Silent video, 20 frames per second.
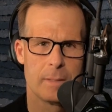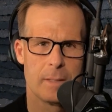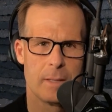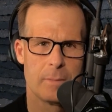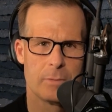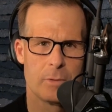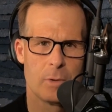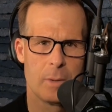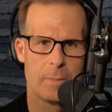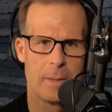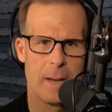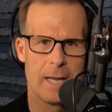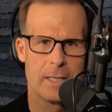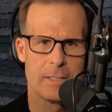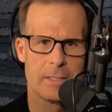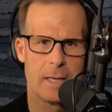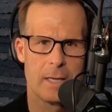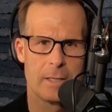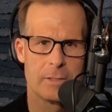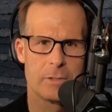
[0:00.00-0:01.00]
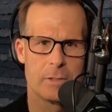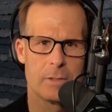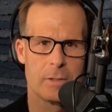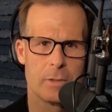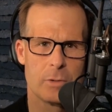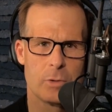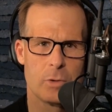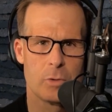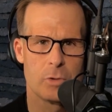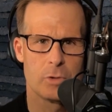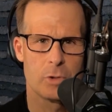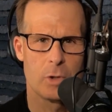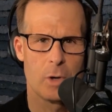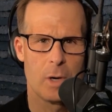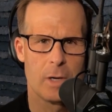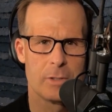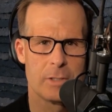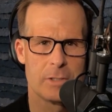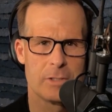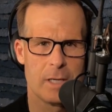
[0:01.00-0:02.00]
If you have access, use
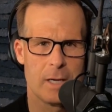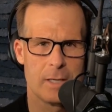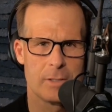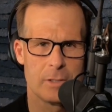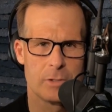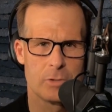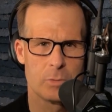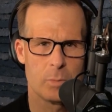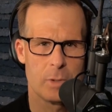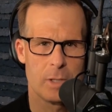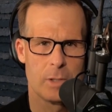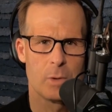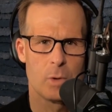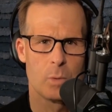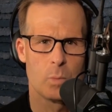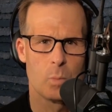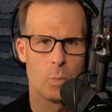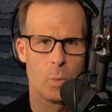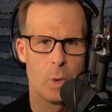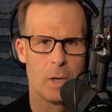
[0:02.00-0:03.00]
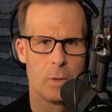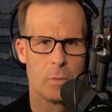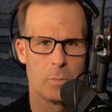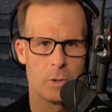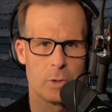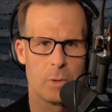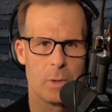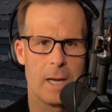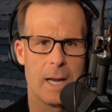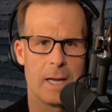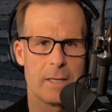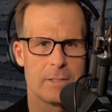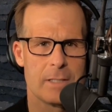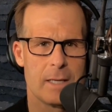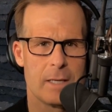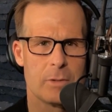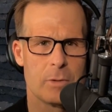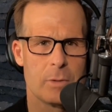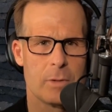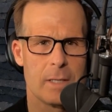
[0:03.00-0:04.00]
Claude Design this week on one real
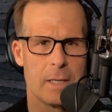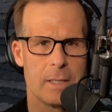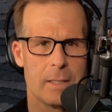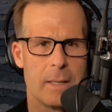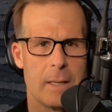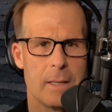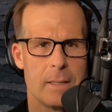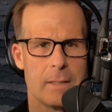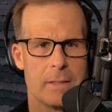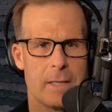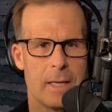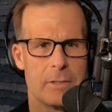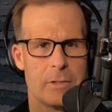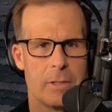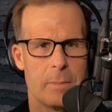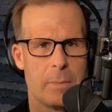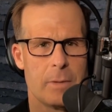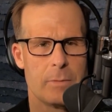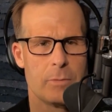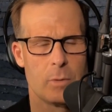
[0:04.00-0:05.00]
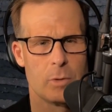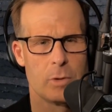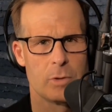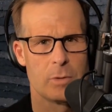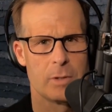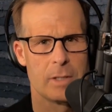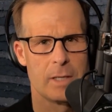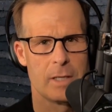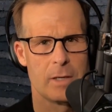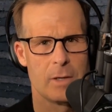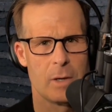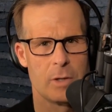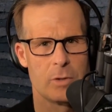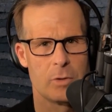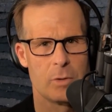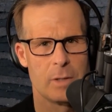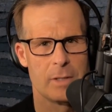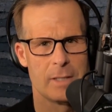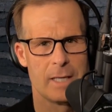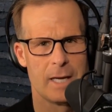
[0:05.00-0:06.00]
asset you need. Test it before you need it
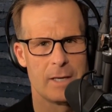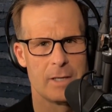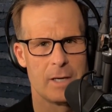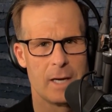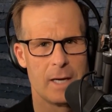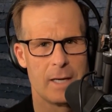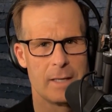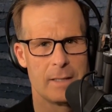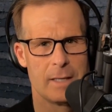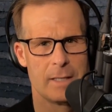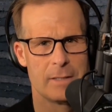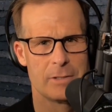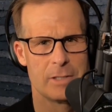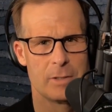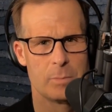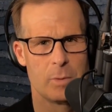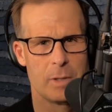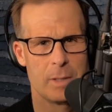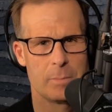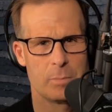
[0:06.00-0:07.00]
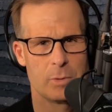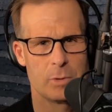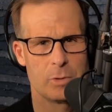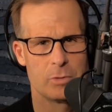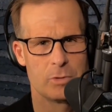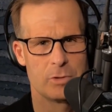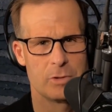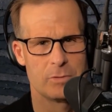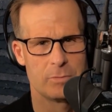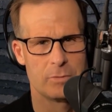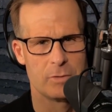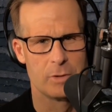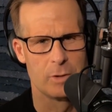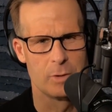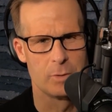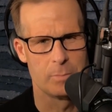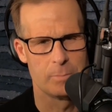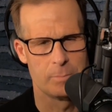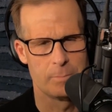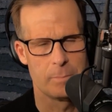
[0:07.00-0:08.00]
under a deadline and see what it produces for
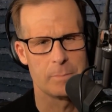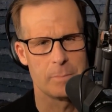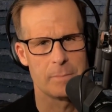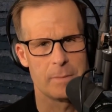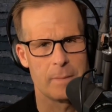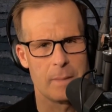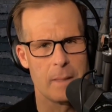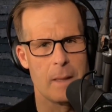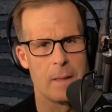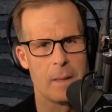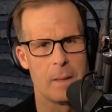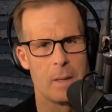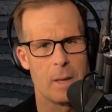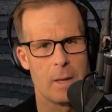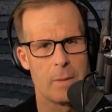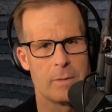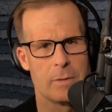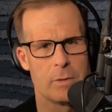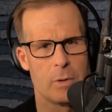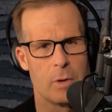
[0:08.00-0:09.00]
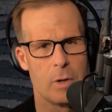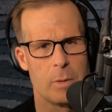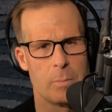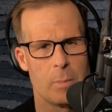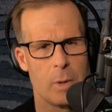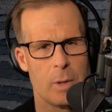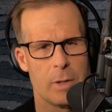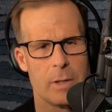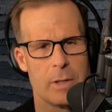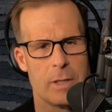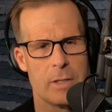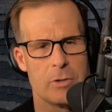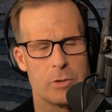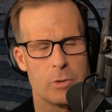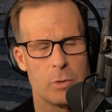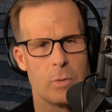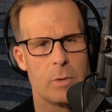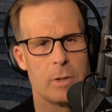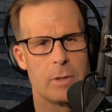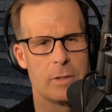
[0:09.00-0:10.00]
you. Our third marketing
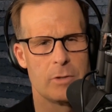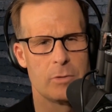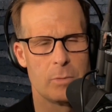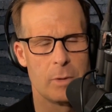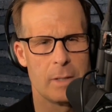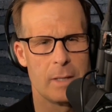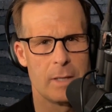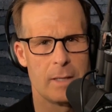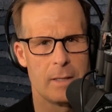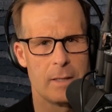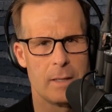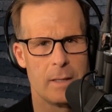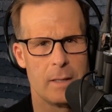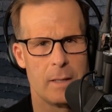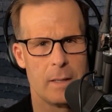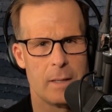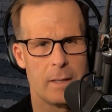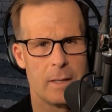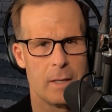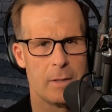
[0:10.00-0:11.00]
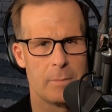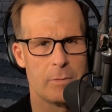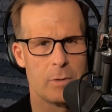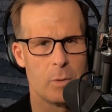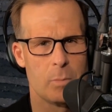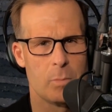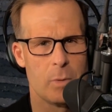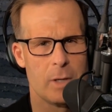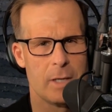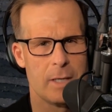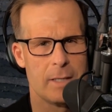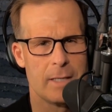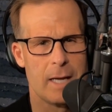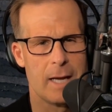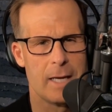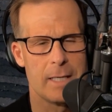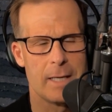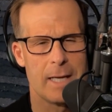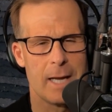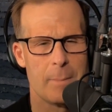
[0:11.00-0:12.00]
story this week? If you're running
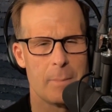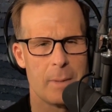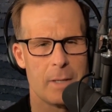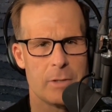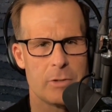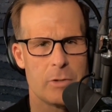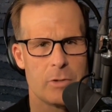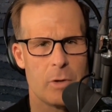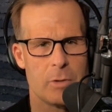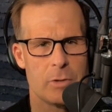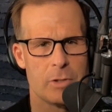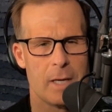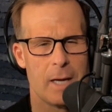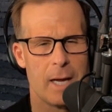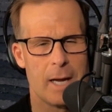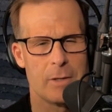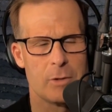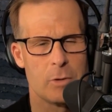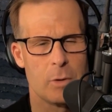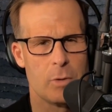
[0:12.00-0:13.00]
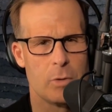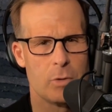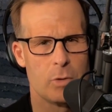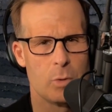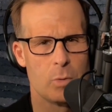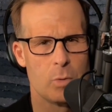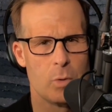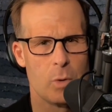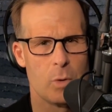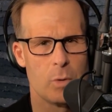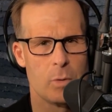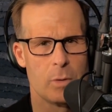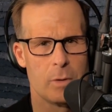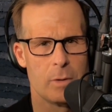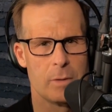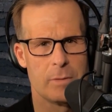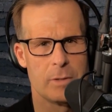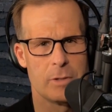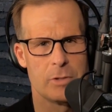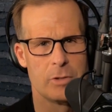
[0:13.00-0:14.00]
dynamic search ads on Google,
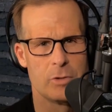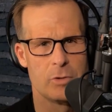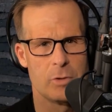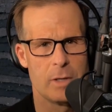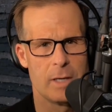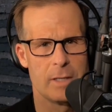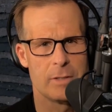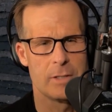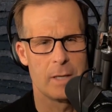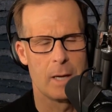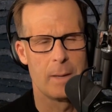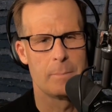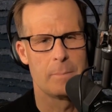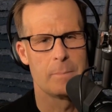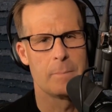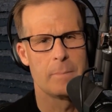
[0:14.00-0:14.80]
this is your heads up.